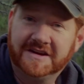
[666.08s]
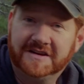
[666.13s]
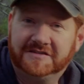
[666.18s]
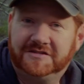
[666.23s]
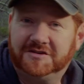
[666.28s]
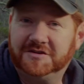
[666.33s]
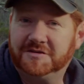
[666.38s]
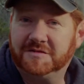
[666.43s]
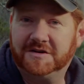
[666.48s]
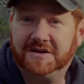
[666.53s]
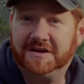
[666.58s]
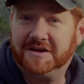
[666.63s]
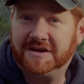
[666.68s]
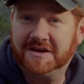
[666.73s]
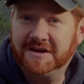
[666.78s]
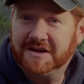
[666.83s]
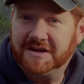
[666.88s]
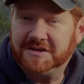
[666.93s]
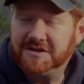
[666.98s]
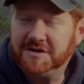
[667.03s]
to uh,
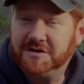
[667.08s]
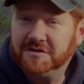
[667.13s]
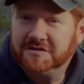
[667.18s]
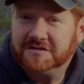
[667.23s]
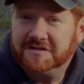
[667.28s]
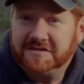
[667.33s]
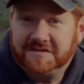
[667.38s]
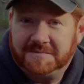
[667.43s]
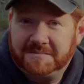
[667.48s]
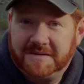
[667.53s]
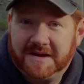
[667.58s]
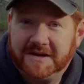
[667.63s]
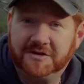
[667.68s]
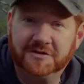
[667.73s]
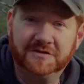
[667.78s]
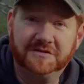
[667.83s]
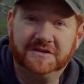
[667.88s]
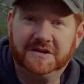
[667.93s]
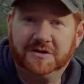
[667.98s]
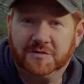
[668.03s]
use it to make
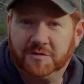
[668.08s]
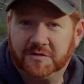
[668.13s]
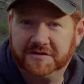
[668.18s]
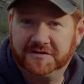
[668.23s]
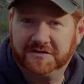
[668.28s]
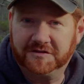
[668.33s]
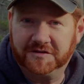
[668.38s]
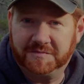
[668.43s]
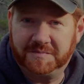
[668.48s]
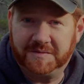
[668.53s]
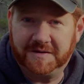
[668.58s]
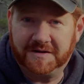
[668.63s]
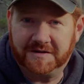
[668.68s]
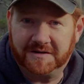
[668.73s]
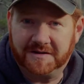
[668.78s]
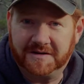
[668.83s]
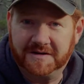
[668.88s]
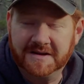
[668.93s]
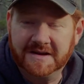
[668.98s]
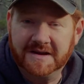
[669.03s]
your decoys look
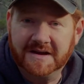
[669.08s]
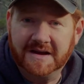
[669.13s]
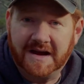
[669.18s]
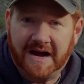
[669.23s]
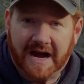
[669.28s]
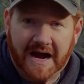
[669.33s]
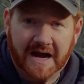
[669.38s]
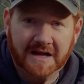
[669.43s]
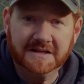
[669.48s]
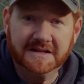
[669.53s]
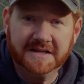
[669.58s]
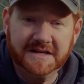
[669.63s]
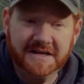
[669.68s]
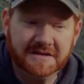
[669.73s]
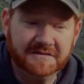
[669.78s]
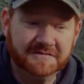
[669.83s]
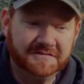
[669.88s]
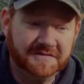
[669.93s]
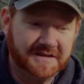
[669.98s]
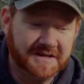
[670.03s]
better? I'll
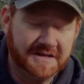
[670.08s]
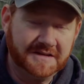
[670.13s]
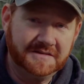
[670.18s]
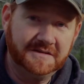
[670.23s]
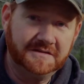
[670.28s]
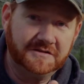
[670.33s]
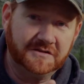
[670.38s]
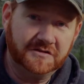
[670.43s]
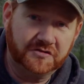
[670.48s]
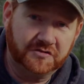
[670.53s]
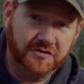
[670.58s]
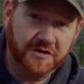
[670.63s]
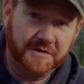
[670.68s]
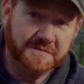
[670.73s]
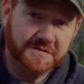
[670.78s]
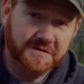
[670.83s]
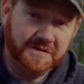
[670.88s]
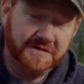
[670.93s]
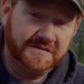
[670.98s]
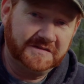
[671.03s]
leave in the
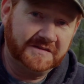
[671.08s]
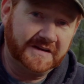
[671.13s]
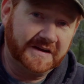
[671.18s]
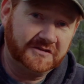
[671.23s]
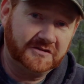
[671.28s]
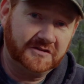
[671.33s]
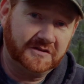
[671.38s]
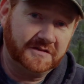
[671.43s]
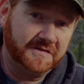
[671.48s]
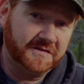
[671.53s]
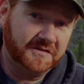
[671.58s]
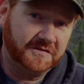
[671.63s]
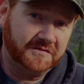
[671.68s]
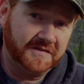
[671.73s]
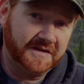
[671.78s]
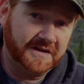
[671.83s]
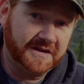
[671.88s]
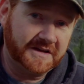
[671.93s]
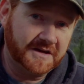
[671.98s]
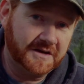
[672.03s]
description section of this
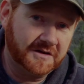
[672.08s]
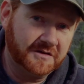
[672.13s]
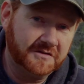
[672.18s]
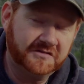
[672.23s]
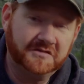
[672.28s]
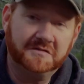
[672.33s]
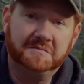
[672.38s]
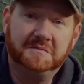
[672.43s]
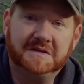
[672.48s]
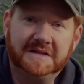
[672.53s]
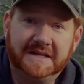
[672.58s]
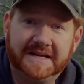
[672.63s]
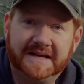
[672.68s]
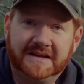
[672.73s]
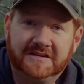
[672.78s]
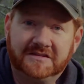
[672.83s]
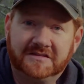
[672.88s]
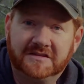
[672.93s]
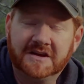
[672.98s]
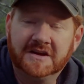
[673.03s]
video some
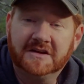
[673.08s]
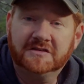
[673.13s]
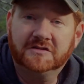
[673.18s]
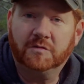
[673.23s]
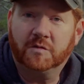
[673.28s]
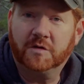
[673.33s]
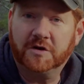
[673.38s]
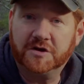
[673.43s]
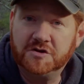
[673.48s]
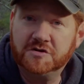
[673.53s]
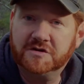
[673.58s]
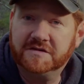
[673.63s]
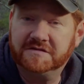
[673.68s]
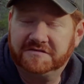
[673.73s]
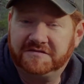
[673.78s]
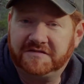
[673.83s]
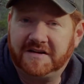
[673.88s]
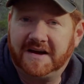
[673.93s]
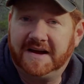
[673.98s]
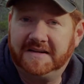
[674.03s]
links to where you can
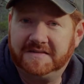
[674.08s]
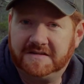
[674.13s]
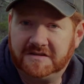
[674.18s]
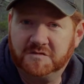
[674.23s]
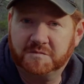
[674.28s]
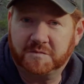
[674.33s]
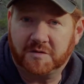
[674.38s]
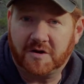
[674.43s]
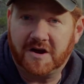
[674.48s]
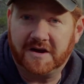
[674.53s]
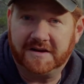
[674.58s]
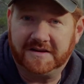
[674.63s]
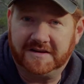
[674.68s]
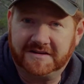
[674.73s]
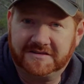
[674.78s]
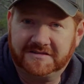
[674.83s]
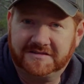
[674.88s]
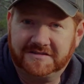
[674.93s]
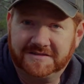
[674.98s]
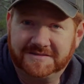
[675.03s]
find these
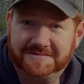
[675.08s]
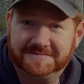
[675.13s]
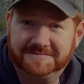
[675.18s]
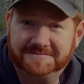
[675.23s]
products.